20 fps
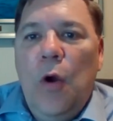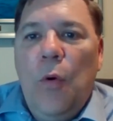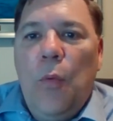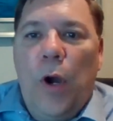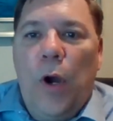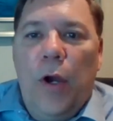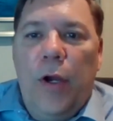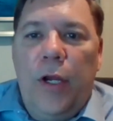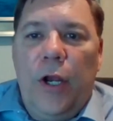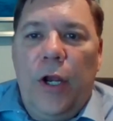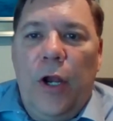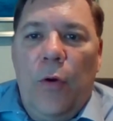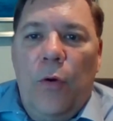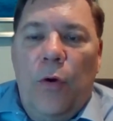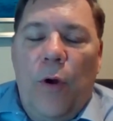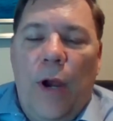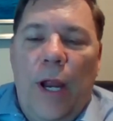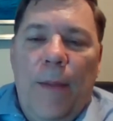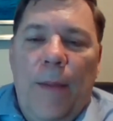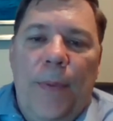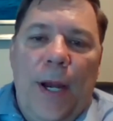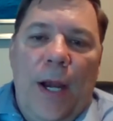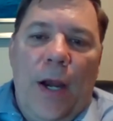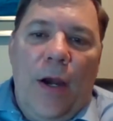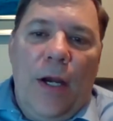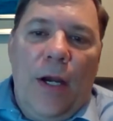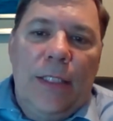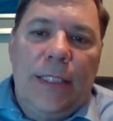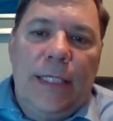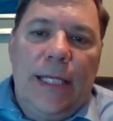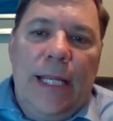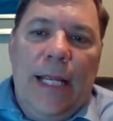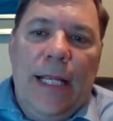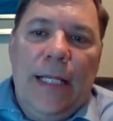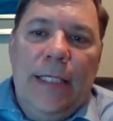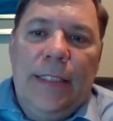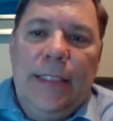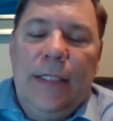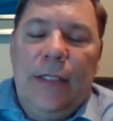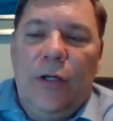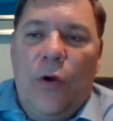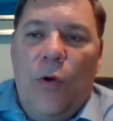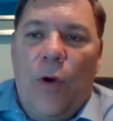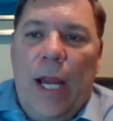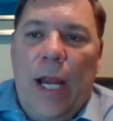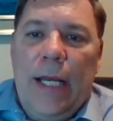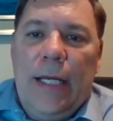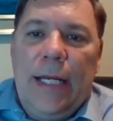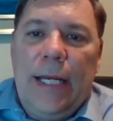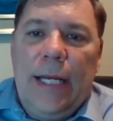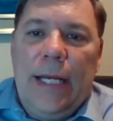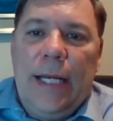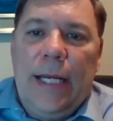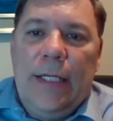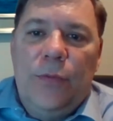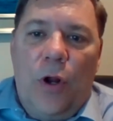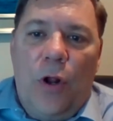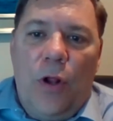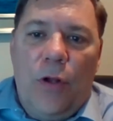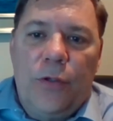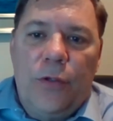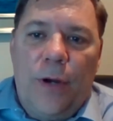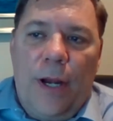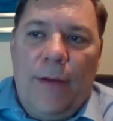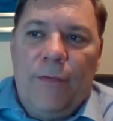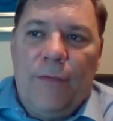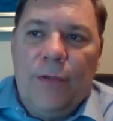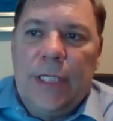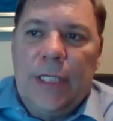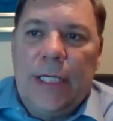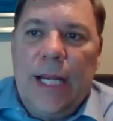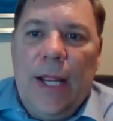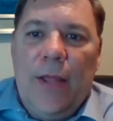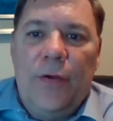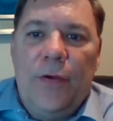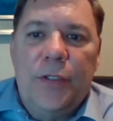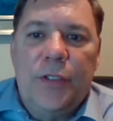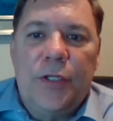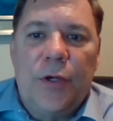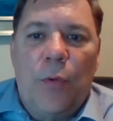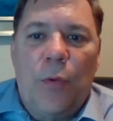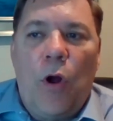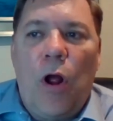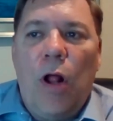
where you know grandparents kids and grandkids would all travel together so